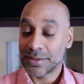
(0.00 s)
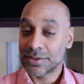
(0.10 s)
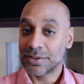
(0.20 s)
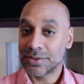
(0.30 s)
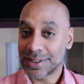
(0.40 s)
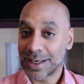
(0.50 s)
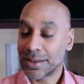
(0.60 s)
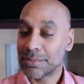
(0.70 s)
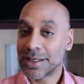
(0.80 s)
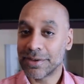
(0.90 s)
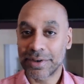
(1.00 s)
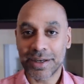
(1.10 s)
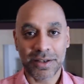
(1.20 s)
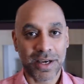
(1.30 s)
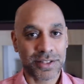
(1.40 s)
The two together made a
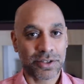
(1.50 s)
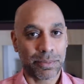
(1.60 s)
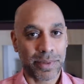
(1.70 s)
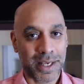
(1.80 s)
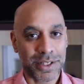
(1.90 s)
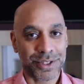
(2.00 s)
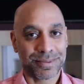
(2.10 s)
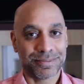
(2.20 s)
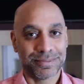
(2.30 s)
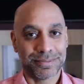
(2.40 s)
very nice combination.